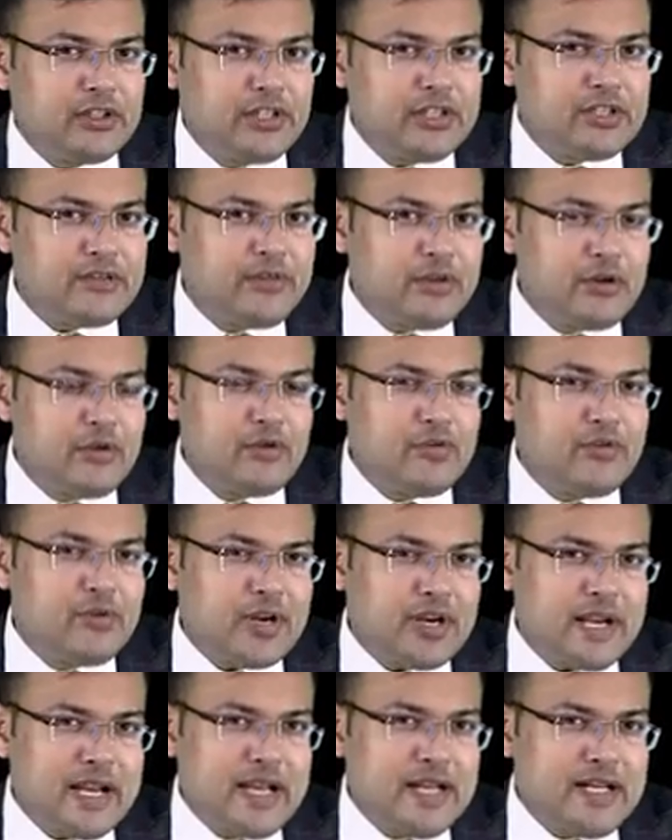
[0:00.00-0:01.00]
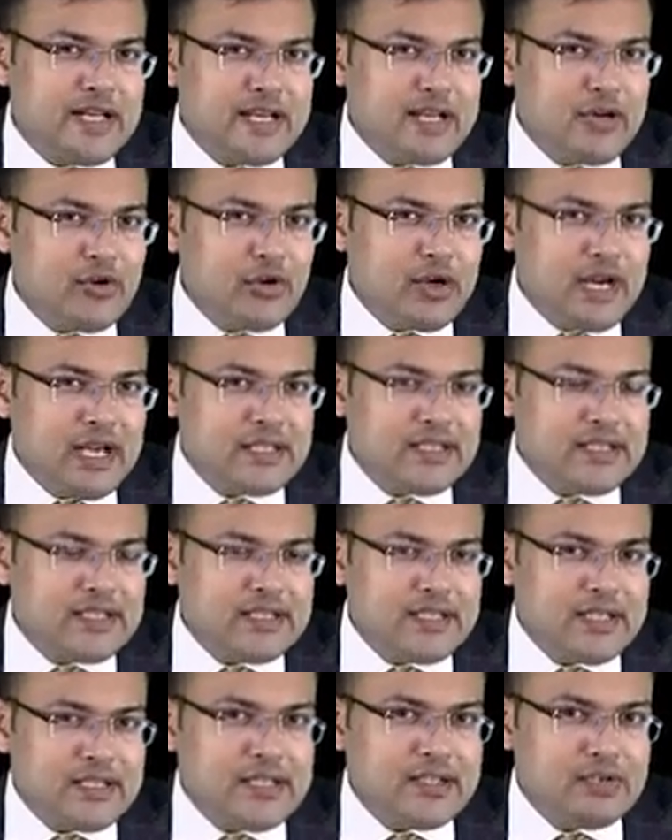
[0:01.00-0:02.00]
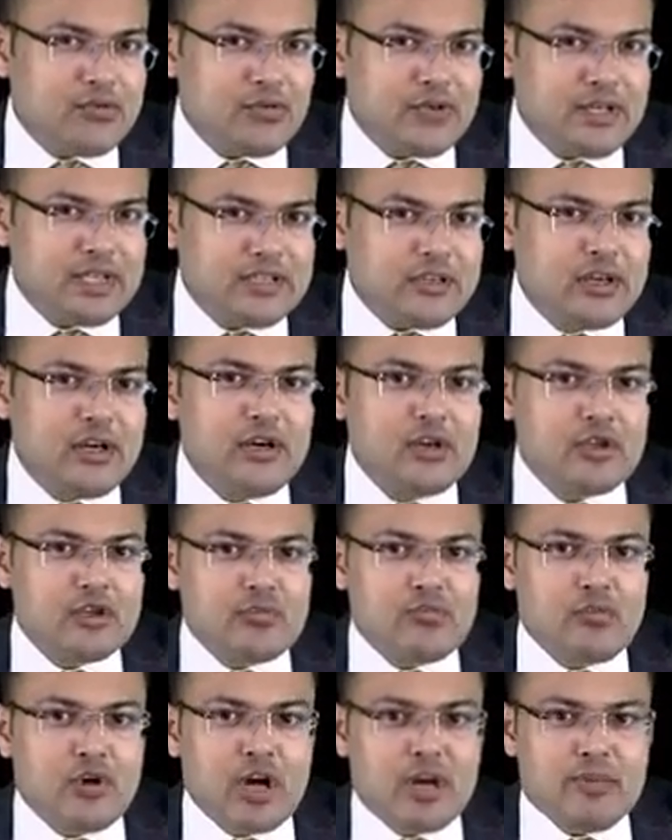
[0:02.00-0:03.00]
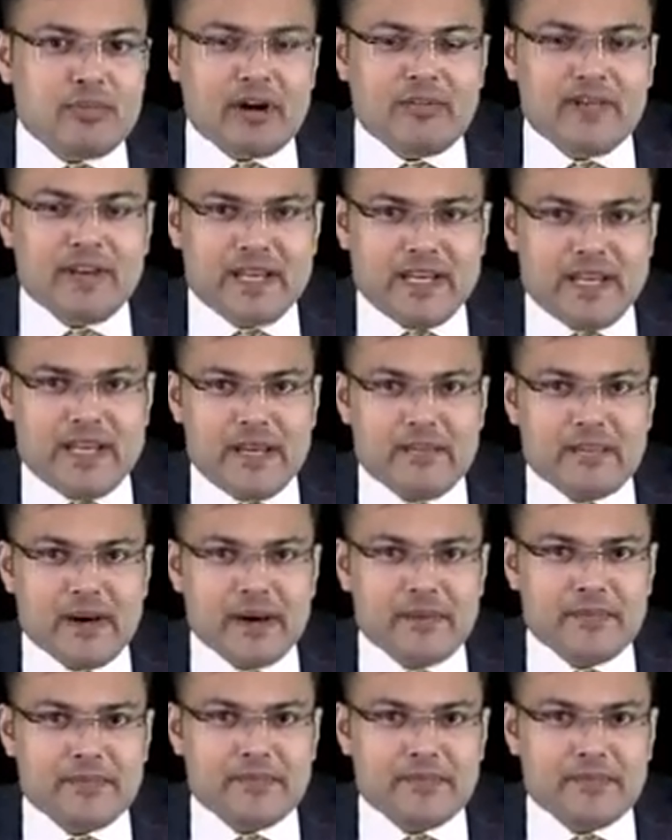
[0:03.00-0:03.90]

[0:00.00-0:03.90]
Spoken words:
this we go for enteroclysis, that is known as small bowel enema.